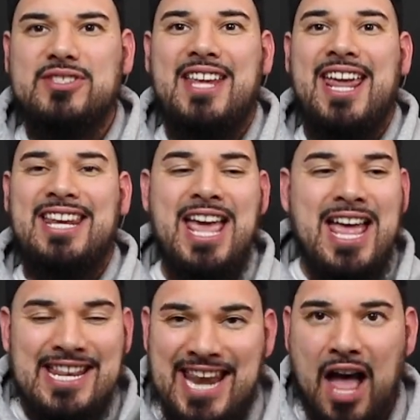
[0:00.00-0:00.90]
saying
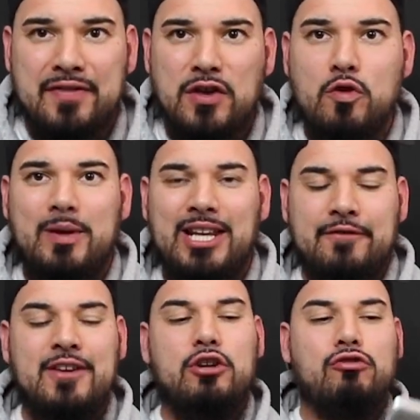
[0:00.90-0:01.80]
now that you
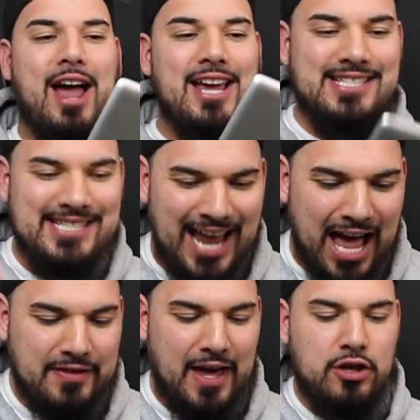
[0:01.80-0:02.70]
believe in Christ,
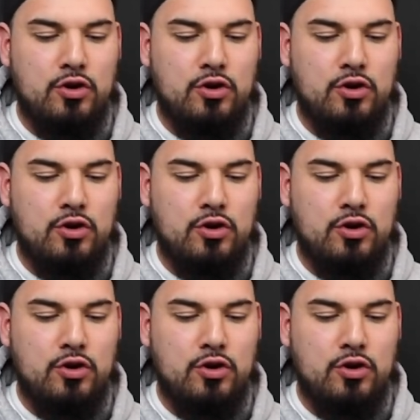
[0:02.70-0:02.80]
now that